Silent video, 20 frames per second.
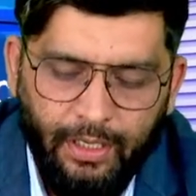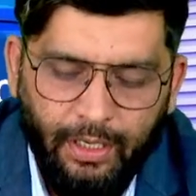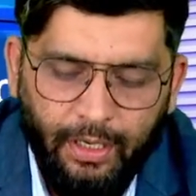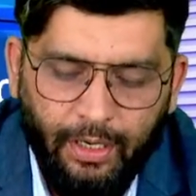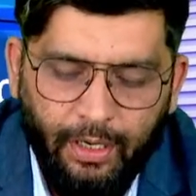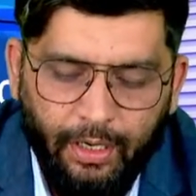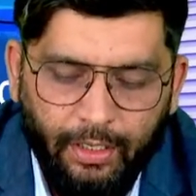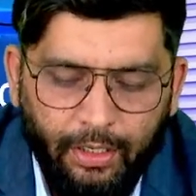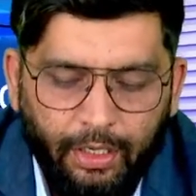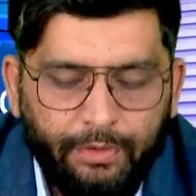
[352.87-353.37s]

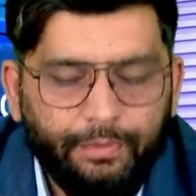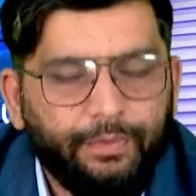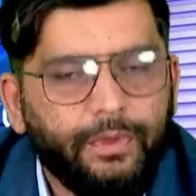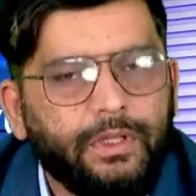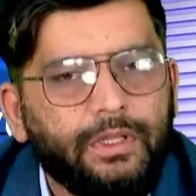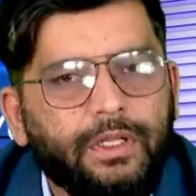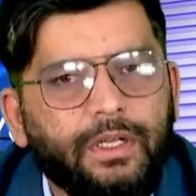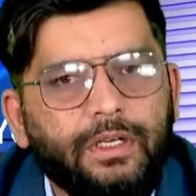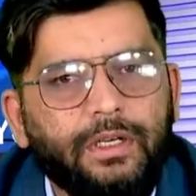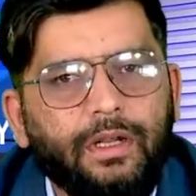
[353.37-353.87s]
along with
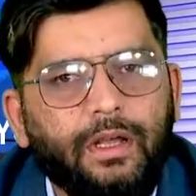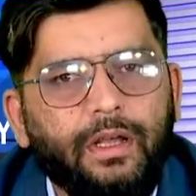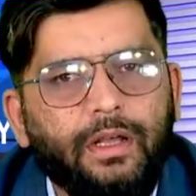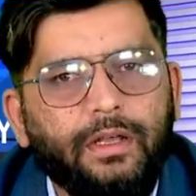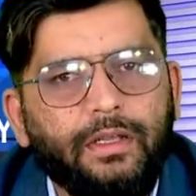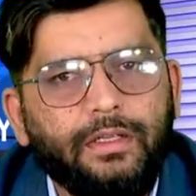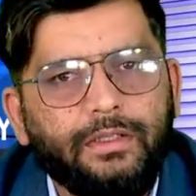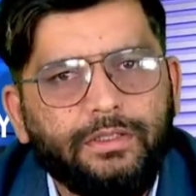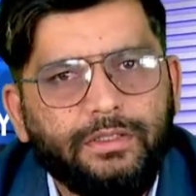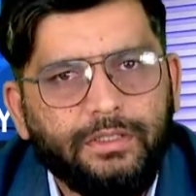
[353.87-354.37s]
that
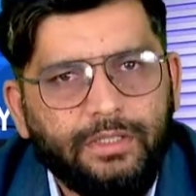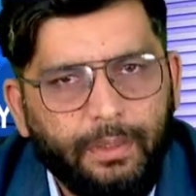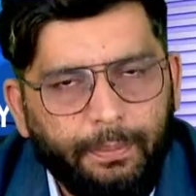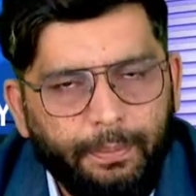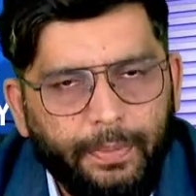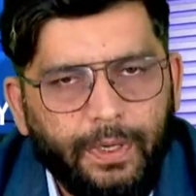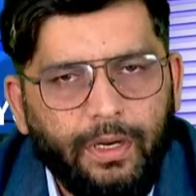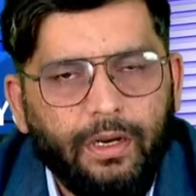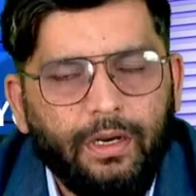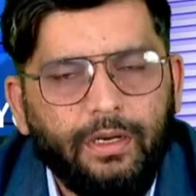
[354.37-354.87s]

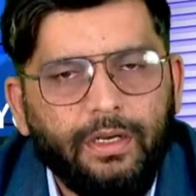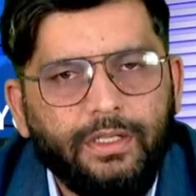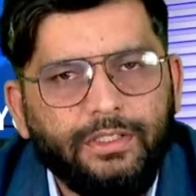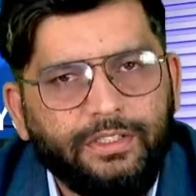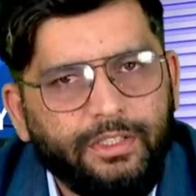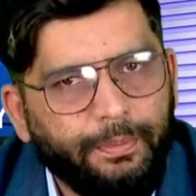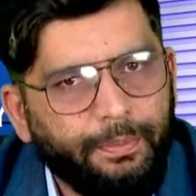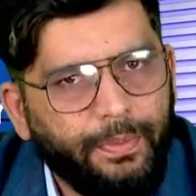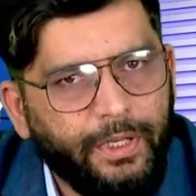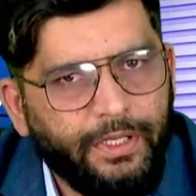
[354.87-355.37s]

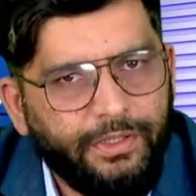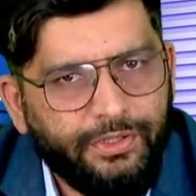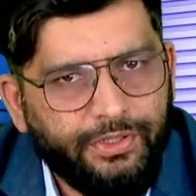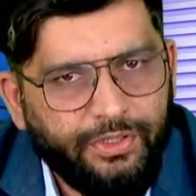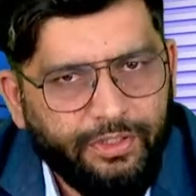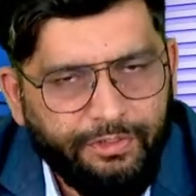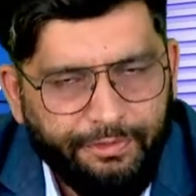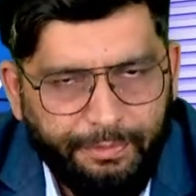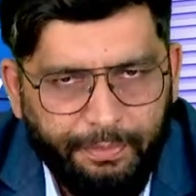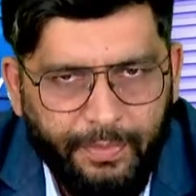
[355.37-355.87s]
sub-disciplines
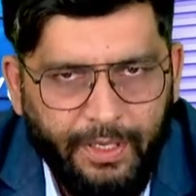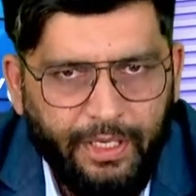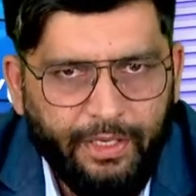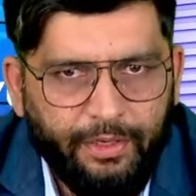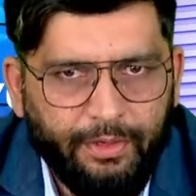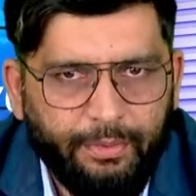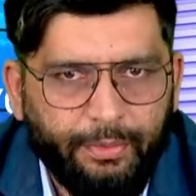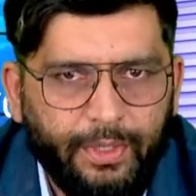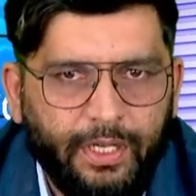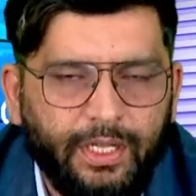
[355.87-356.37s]
of
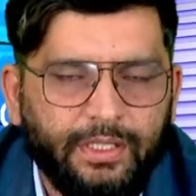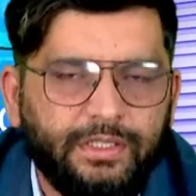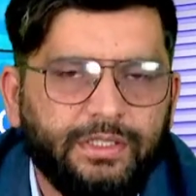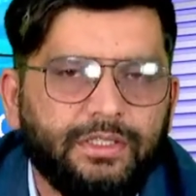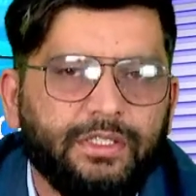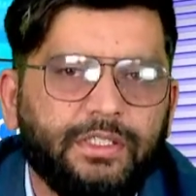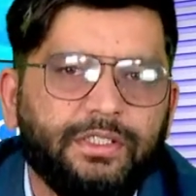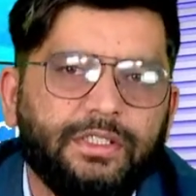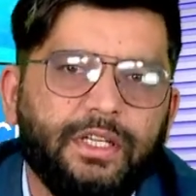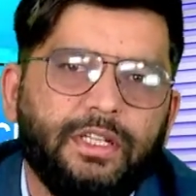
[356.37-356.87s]
microbiology
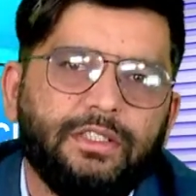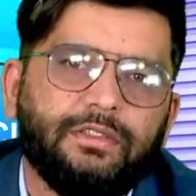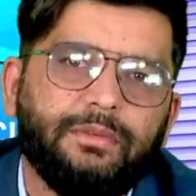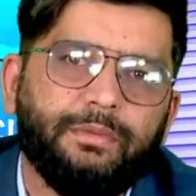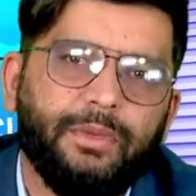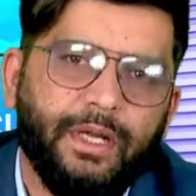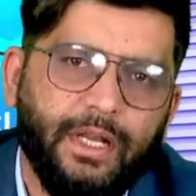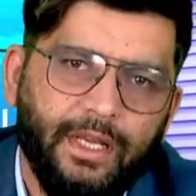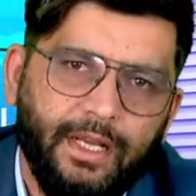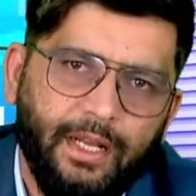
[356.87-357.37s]
such as
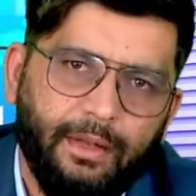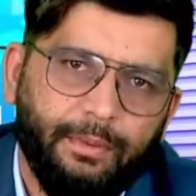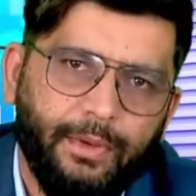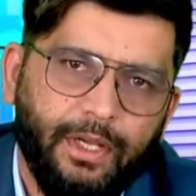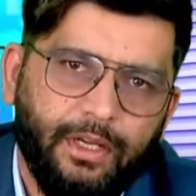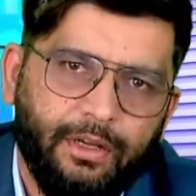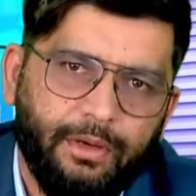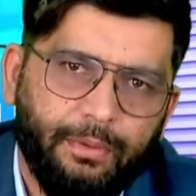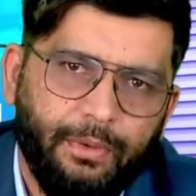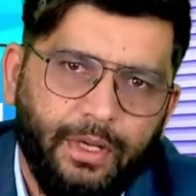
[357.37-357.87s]
medical
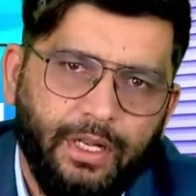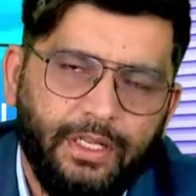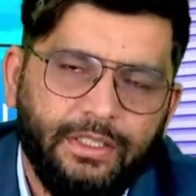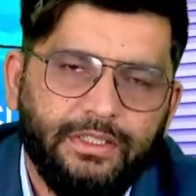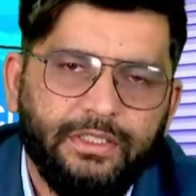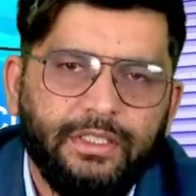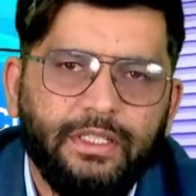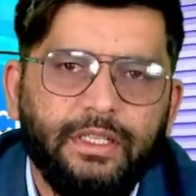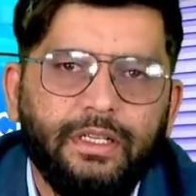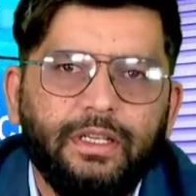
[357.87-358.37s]

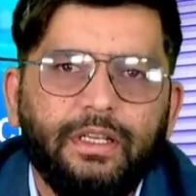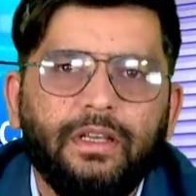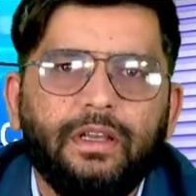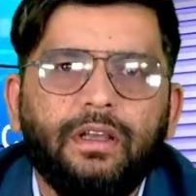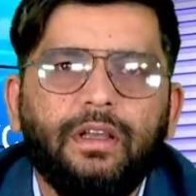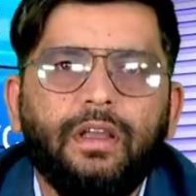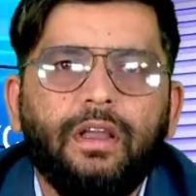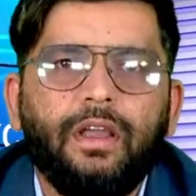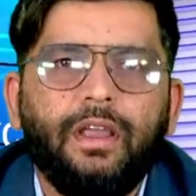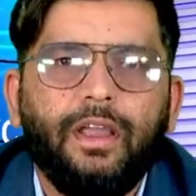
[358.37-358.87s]
microbiology,
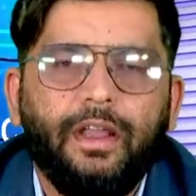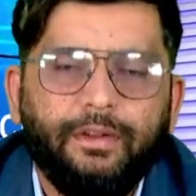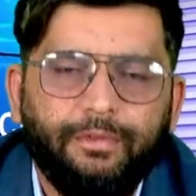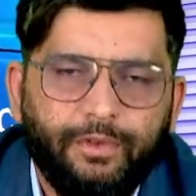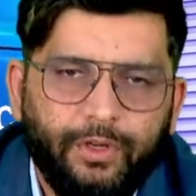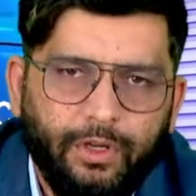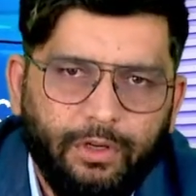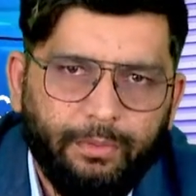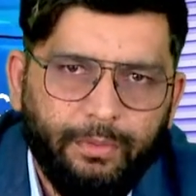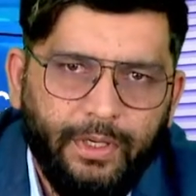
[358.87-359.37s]

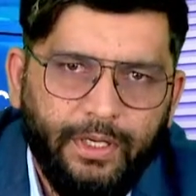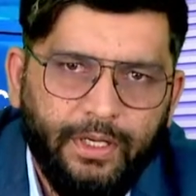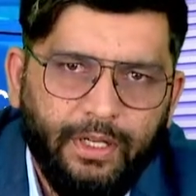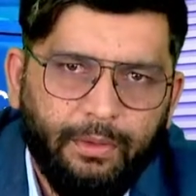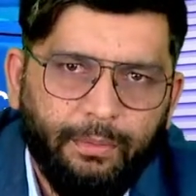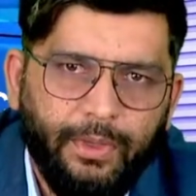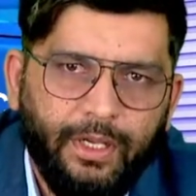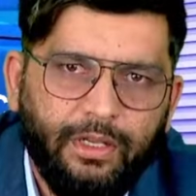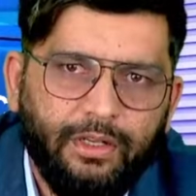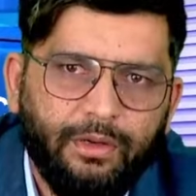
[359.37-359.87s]
environmental
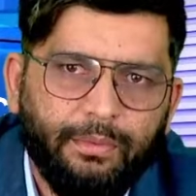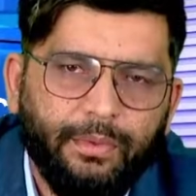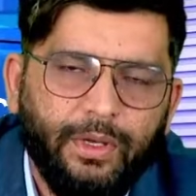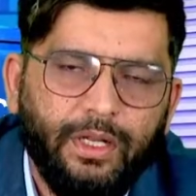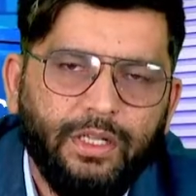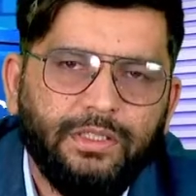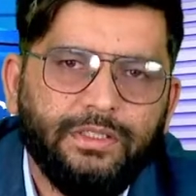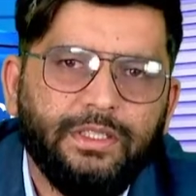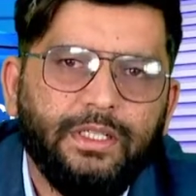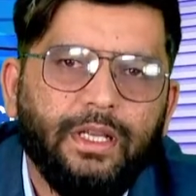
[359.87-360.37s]

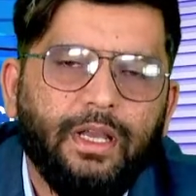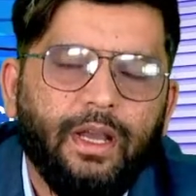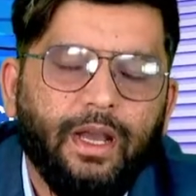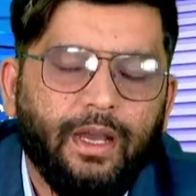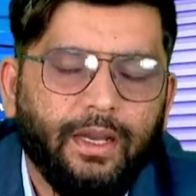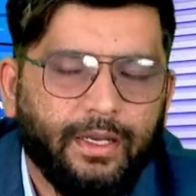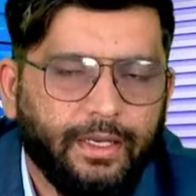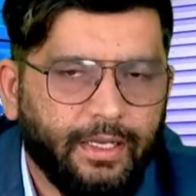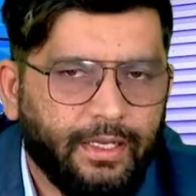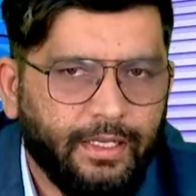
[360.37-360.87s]
microbiology,
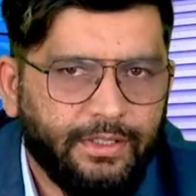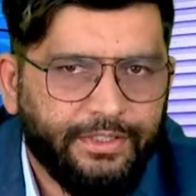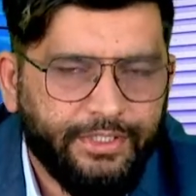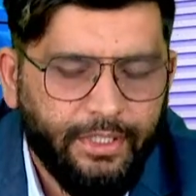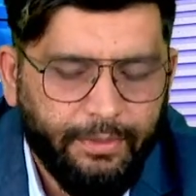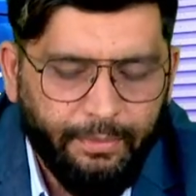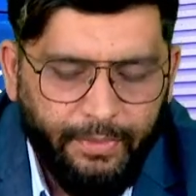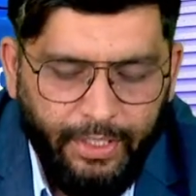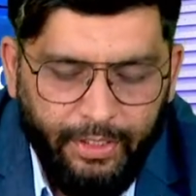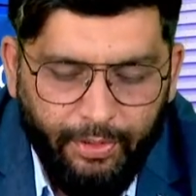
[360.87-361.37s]
agriculture
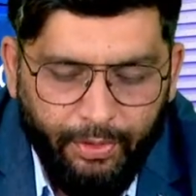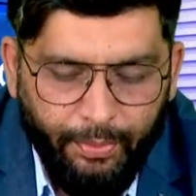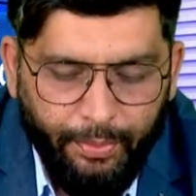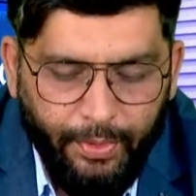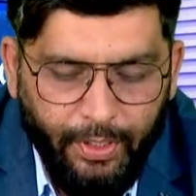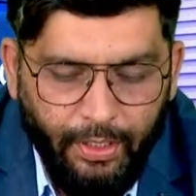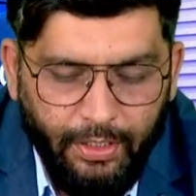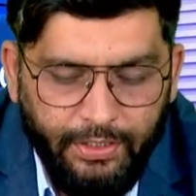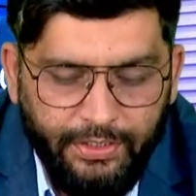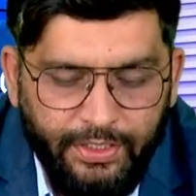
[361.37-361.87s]

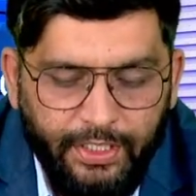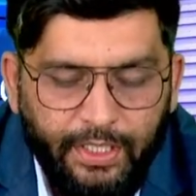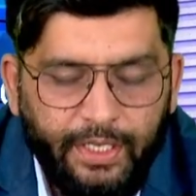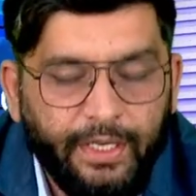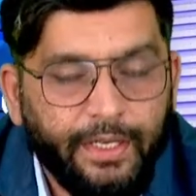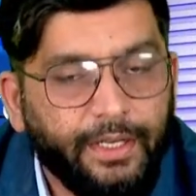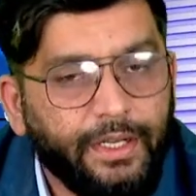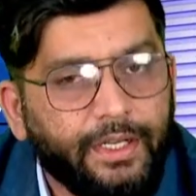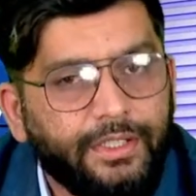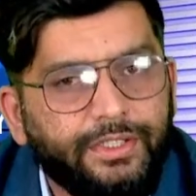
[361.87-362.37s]
microbiology,
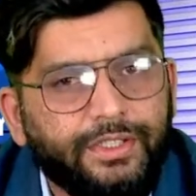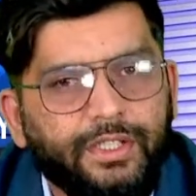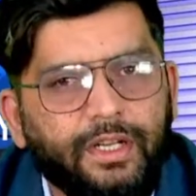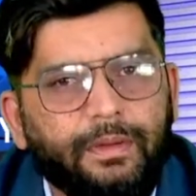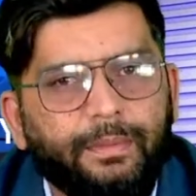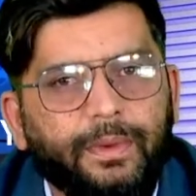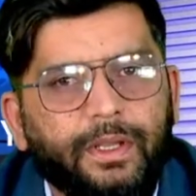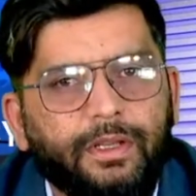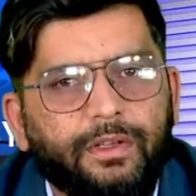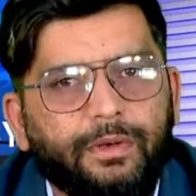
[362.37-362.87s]
industrial
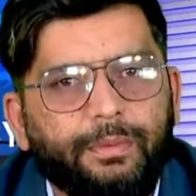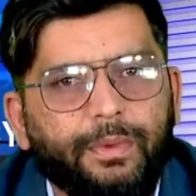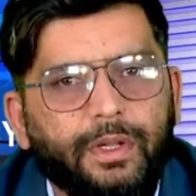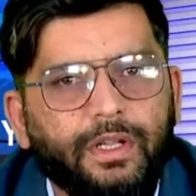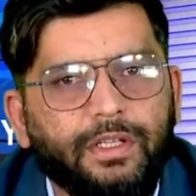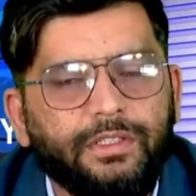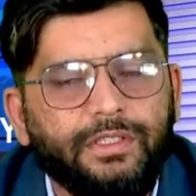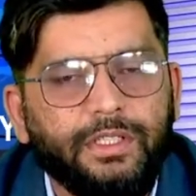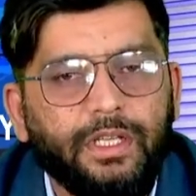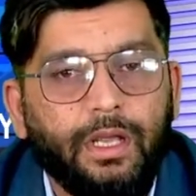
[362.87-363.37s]

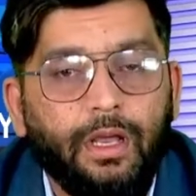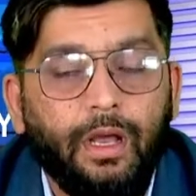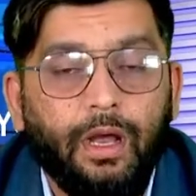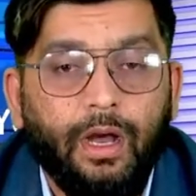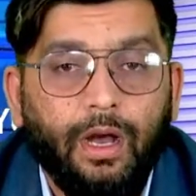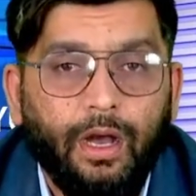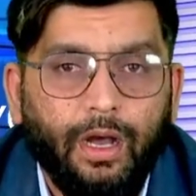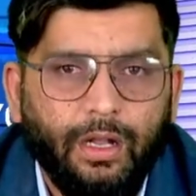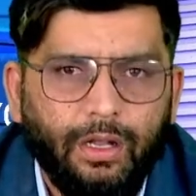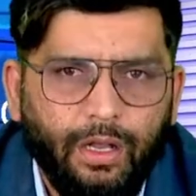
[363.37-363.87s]
microbiology.
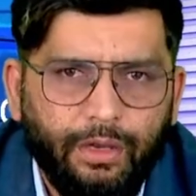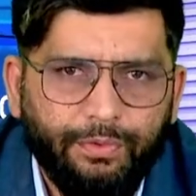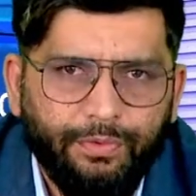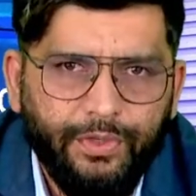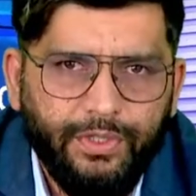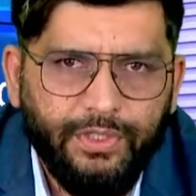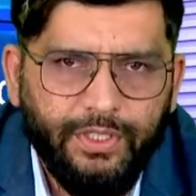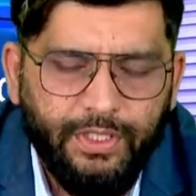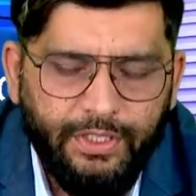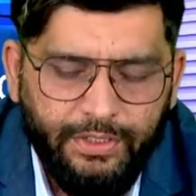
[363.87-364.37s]
Along
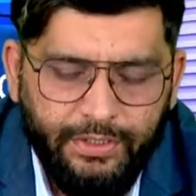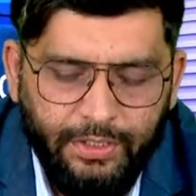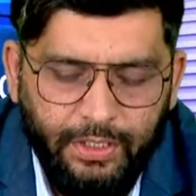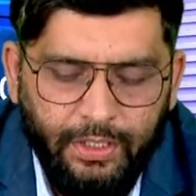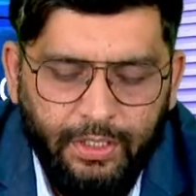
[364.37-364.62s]
with this,